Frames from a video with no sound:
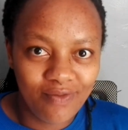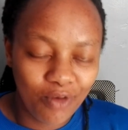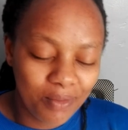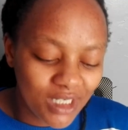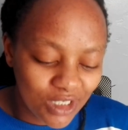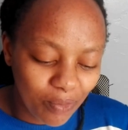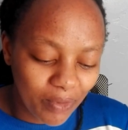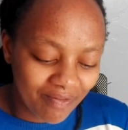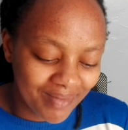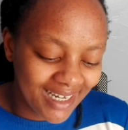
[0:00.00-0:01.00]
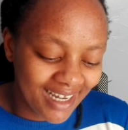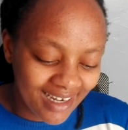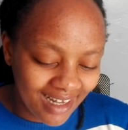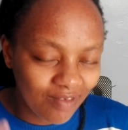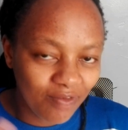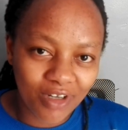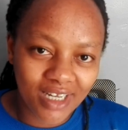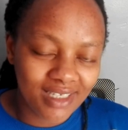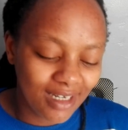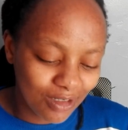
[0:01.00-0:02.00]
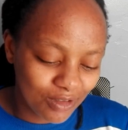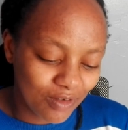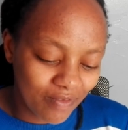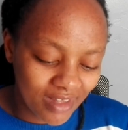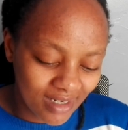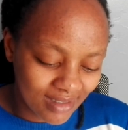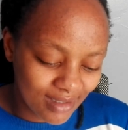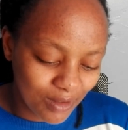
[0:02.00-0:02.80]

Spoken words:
from the top of my head, I'll forget a lot of things.